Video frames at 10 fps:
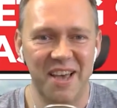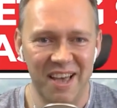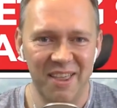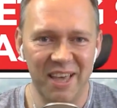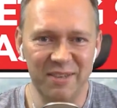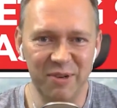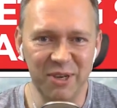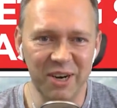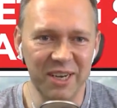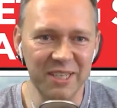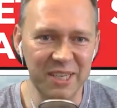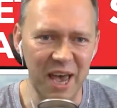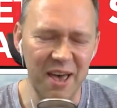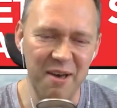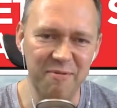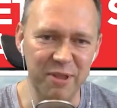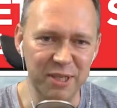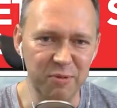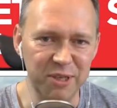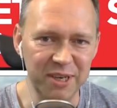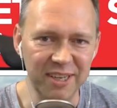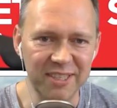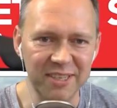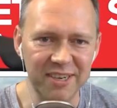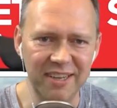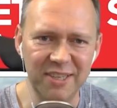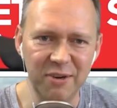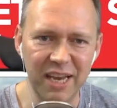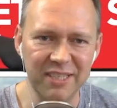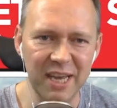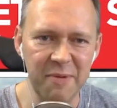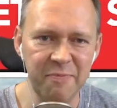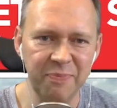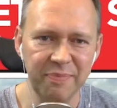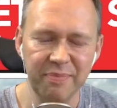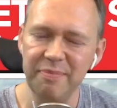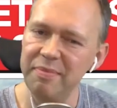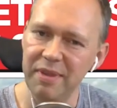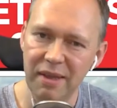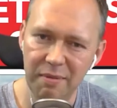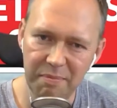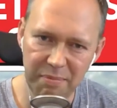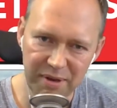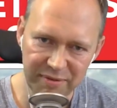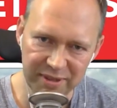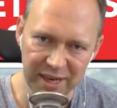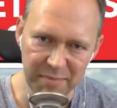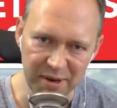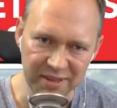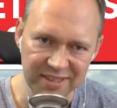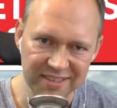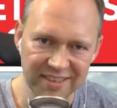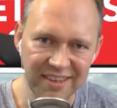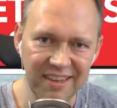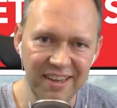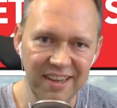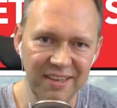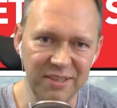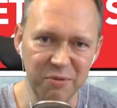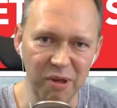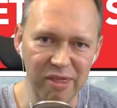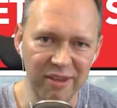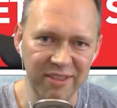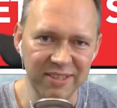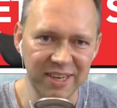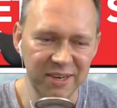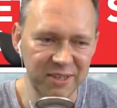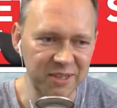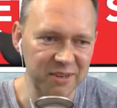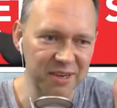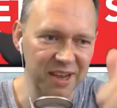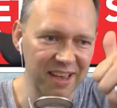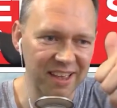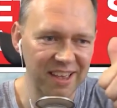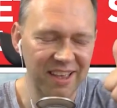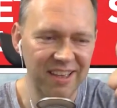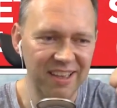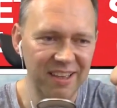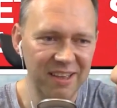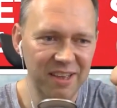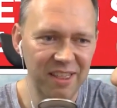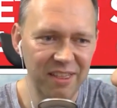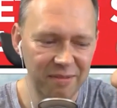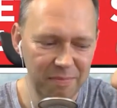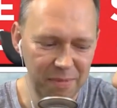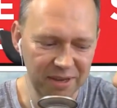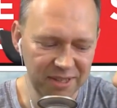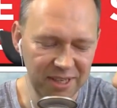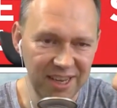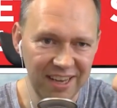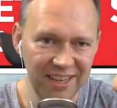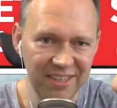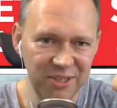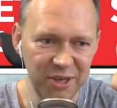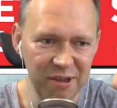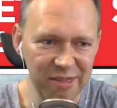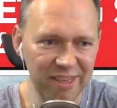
thanks for joining us for this one, dear listener. Until next time, be fantabulous and do one thing that scares you. And merci, Judith.